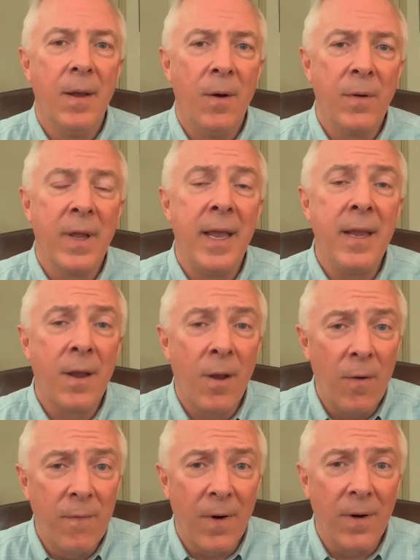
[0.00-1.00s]
Okay,
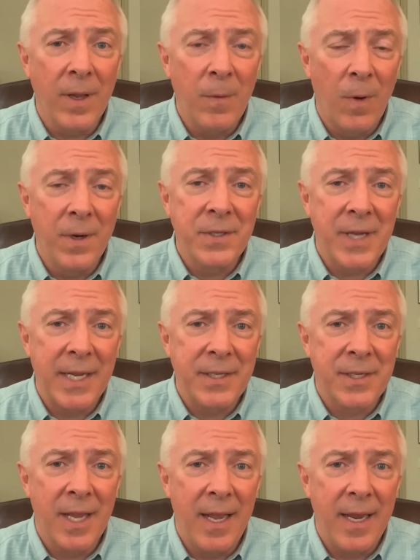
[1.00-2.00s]
covertly, what does that
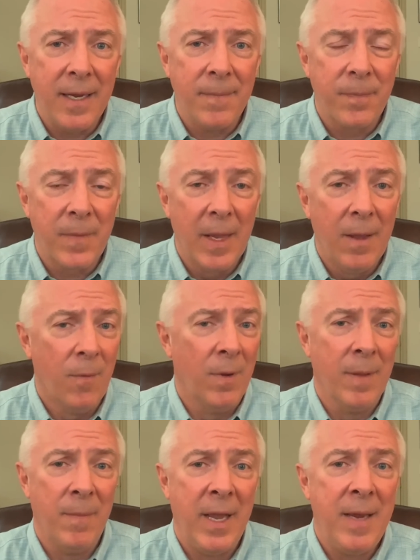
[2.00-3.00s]
say?
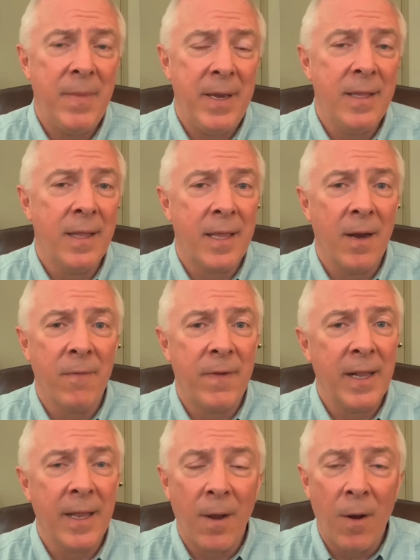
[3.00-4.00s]
Well, it may be that they're
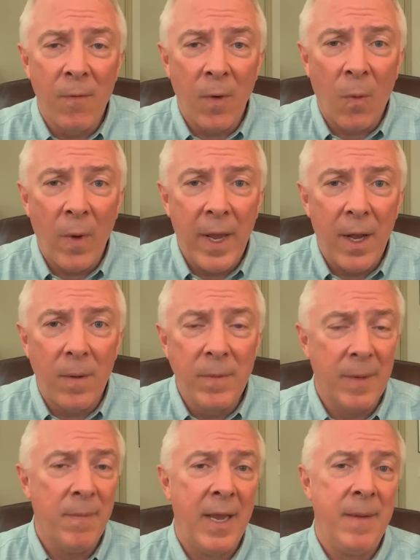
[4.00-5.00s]
feeling overwhelmed.
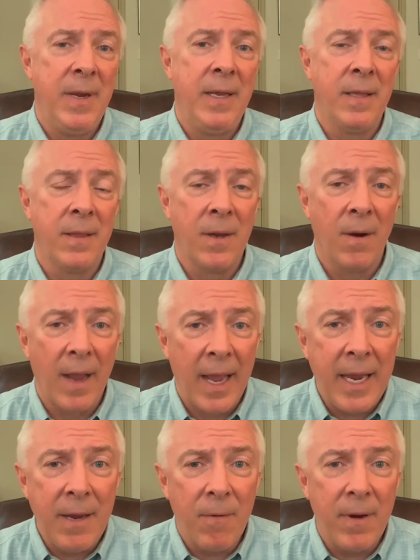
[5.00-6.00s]
It may be that they're
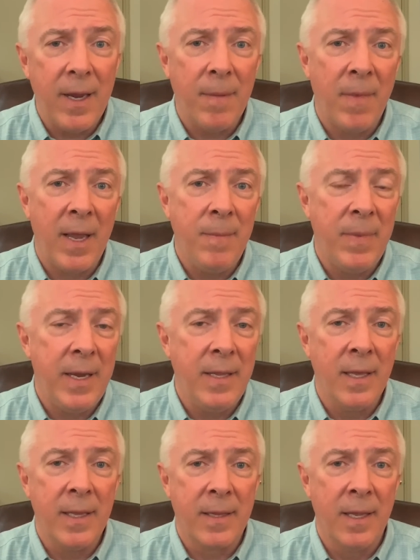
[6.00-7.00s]
angry. It may be
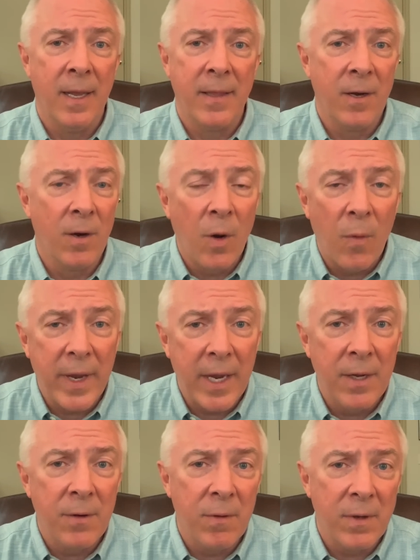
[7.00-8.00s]
that they're going
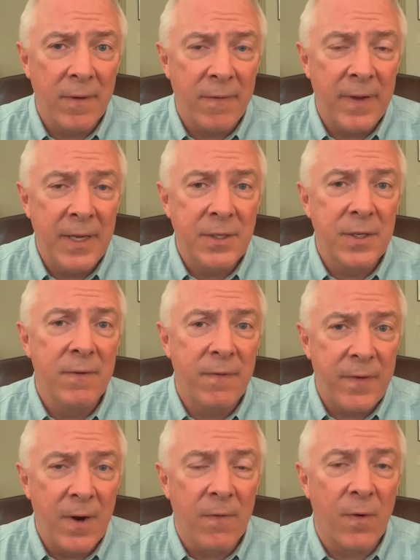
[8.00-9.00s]
into a defensive,
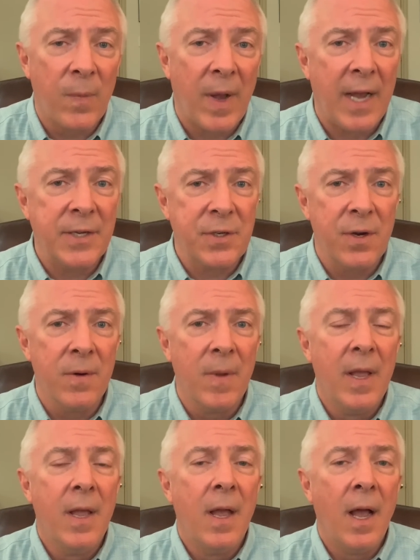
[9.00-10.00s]
fearful posture.
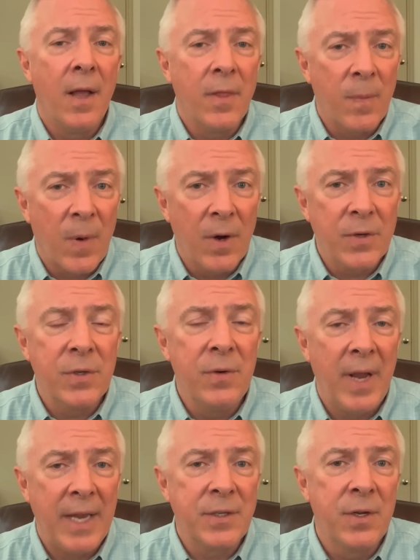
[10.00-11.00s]
The person
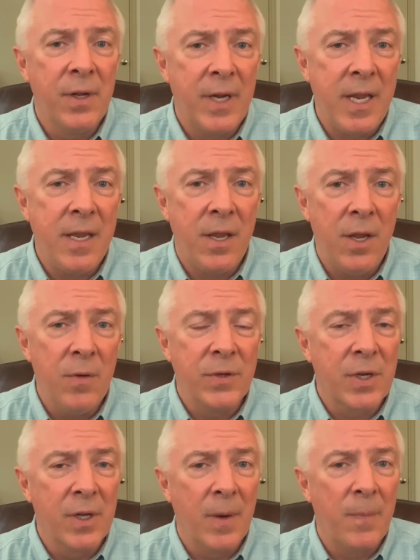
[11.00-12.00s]
who has good EQ is
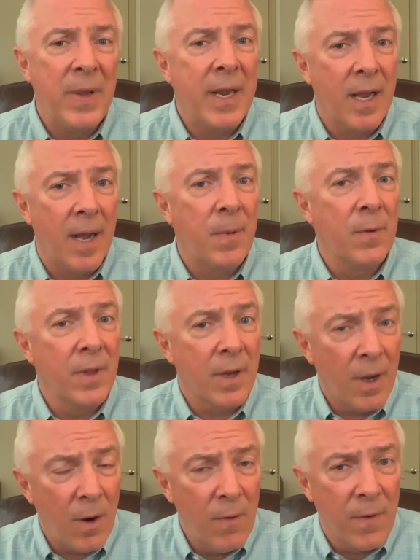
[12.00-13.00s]
going to pick up on the
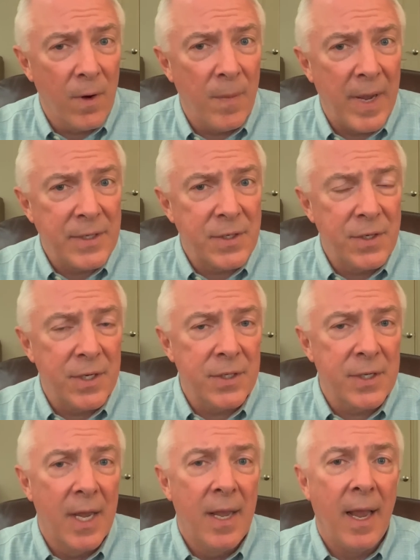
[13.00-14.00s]
covert
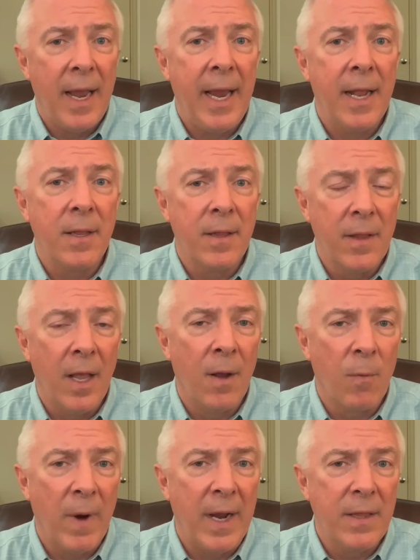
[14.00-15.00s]
messages, and
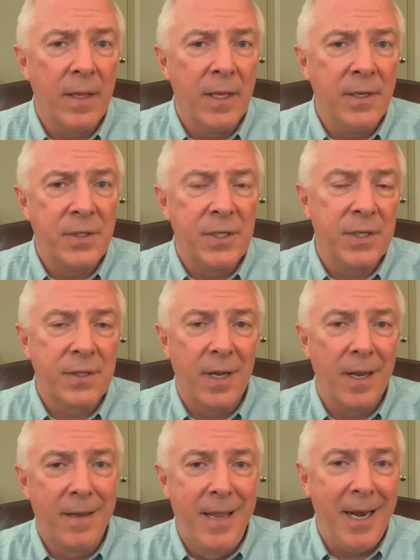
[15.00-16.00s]
rather than just
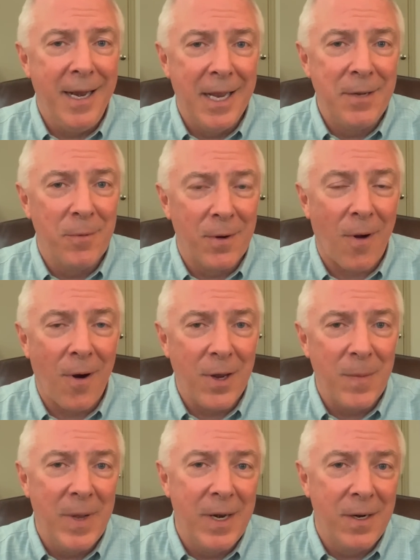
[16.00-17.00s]
getting into an
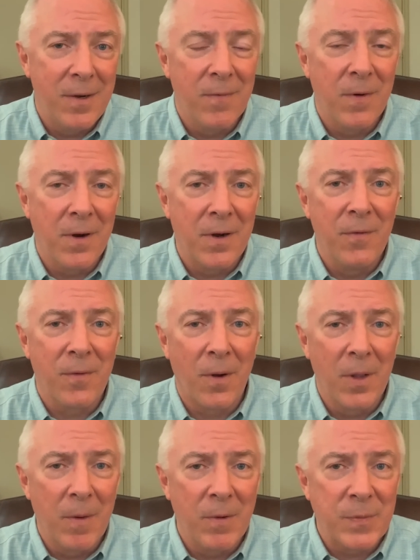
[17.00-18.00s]
argumentative or a
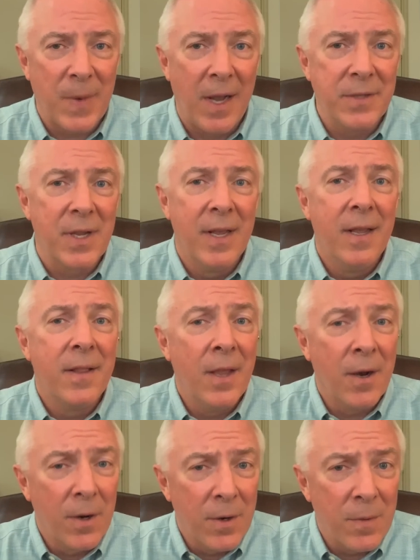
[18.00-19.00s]
controlling response,
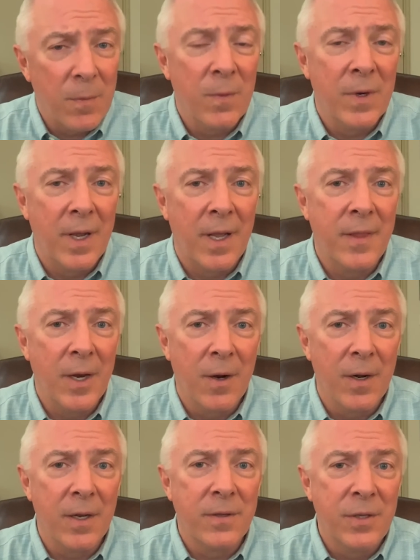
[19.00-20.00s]
they're going
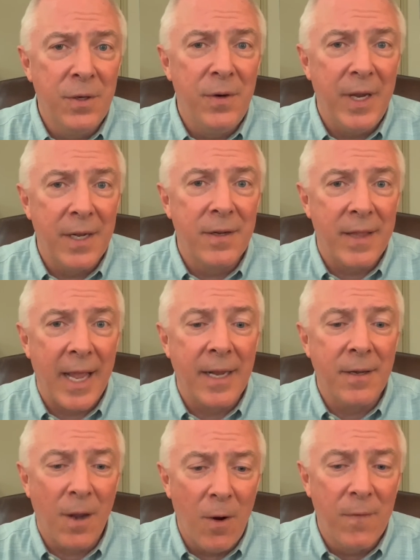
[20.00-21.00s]
to tune into
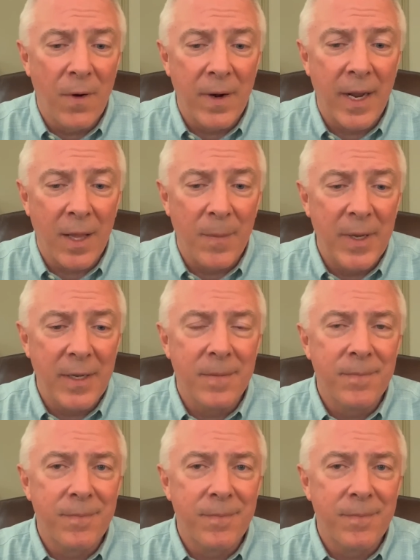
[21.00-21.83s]
that covert element.